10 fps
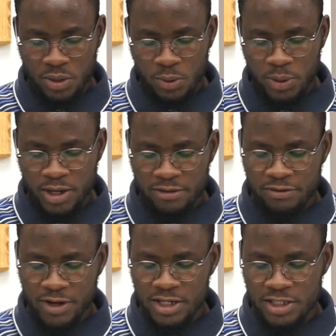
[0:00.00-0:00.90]
We are
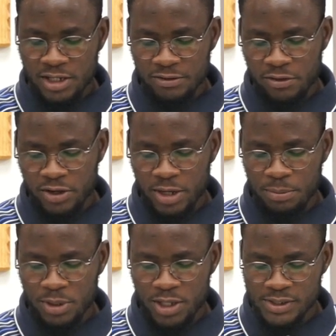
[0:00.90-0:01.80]
fighting for
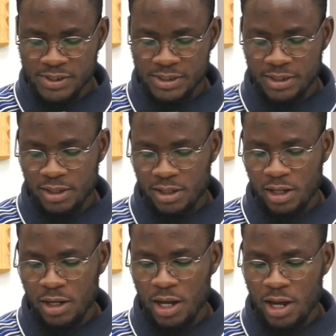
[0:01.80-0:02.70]
happiness,
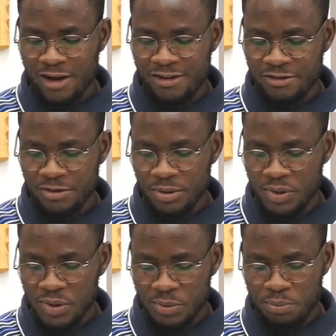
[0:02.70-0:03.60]
love,
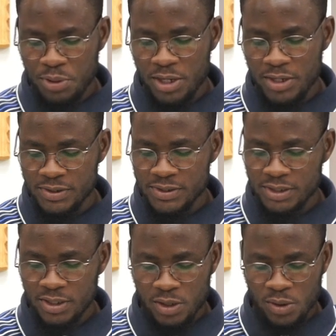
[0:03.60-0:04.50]

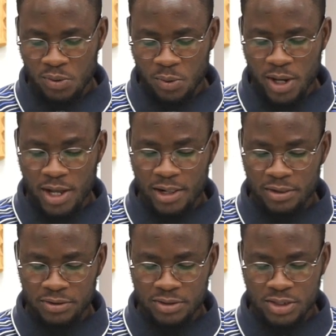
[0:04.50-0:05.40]
peace,
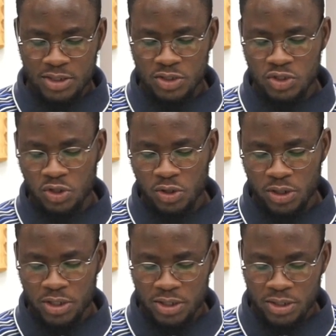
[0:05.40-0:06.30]
wealth,
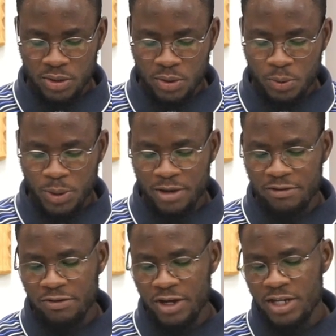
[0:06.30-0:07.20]
joy. We are
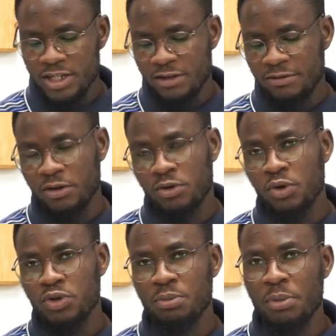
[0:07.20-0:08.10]
fighting for
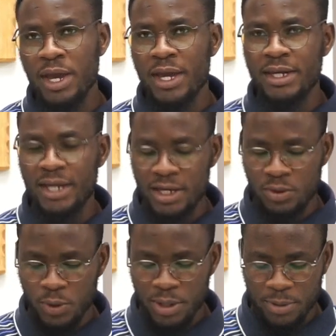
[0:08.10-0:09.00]
good men
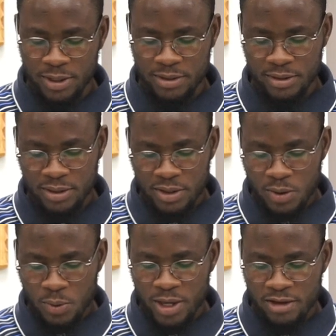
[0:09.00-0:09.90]
and women.
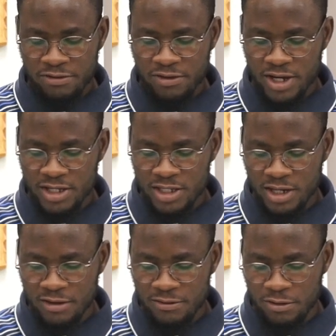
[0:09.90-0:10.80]
We are
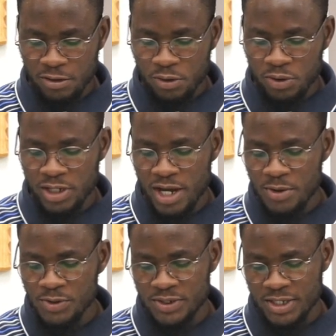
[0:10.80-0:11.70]
fighting for good
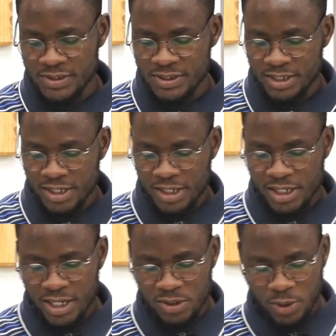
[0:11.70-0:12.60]
houses,
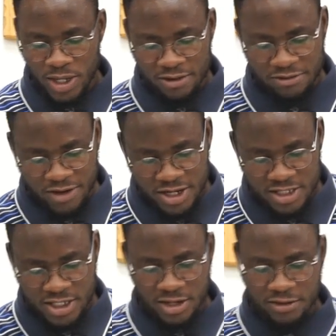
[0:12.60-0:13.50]
and we are
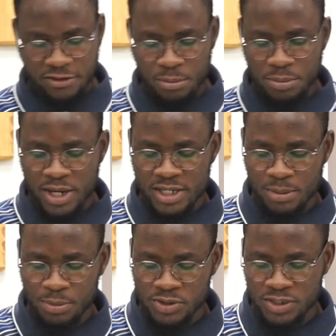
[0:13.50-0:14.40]
fighting for
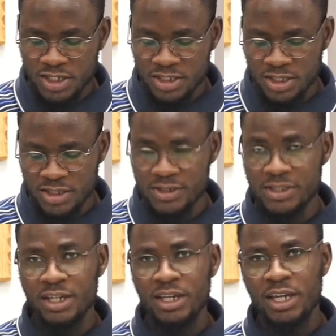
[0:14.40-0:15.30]
better
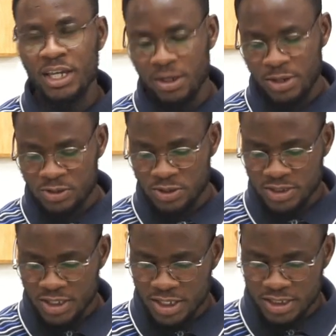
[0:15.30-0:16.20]
positions in our
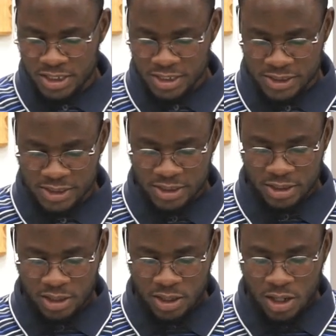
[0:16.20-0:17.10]
societies
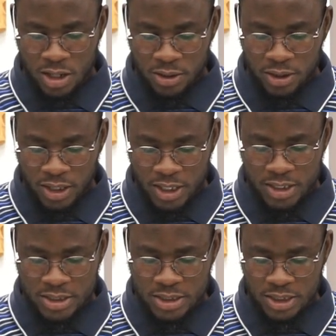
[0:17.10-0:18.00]

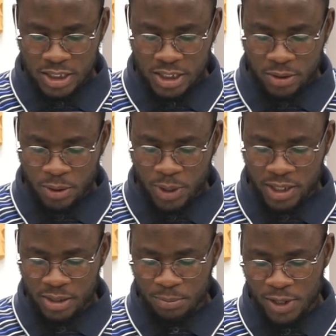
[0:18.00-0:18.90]
and in our
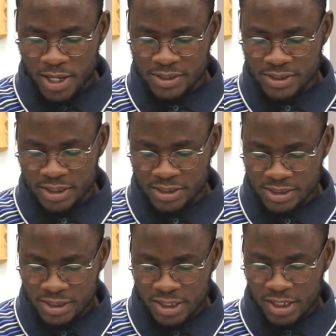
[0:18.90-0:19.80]
working
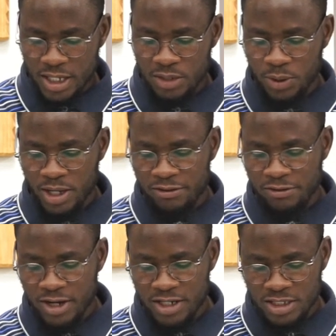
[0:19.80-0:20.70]
places, and we are
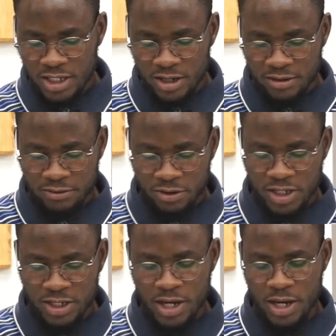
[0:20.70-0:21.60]
fighting for
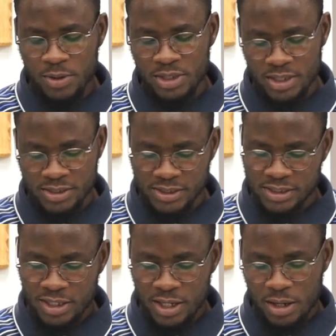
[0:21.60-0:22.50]
inheritance.
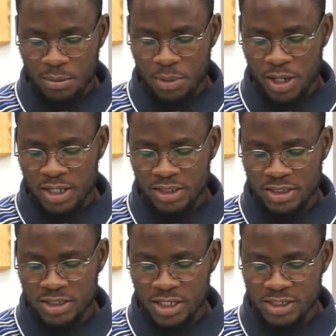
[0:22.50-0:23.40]

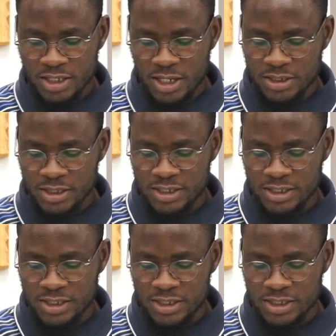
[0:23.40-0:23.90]
But Jesus